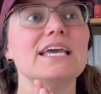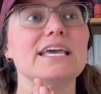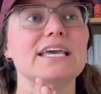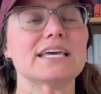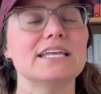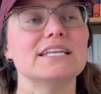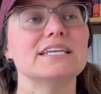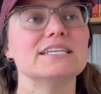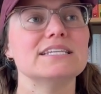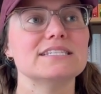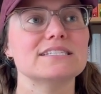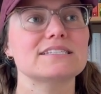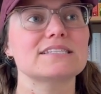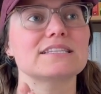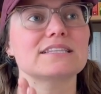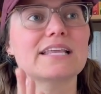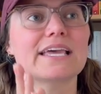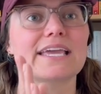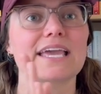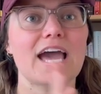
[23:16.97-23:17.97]
It is
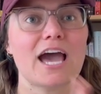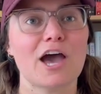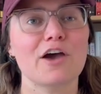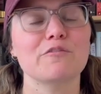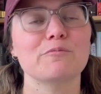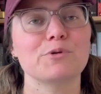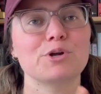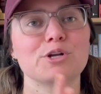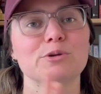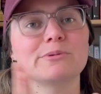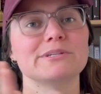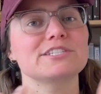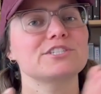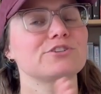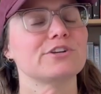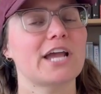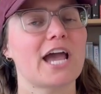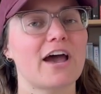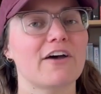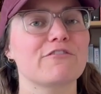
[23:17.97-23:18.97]
like half murder
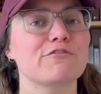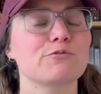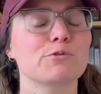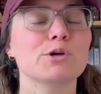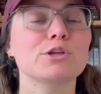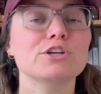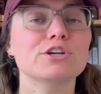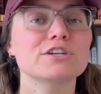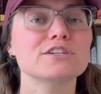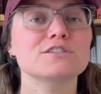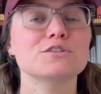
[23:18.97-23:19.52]
mystery, half thriller.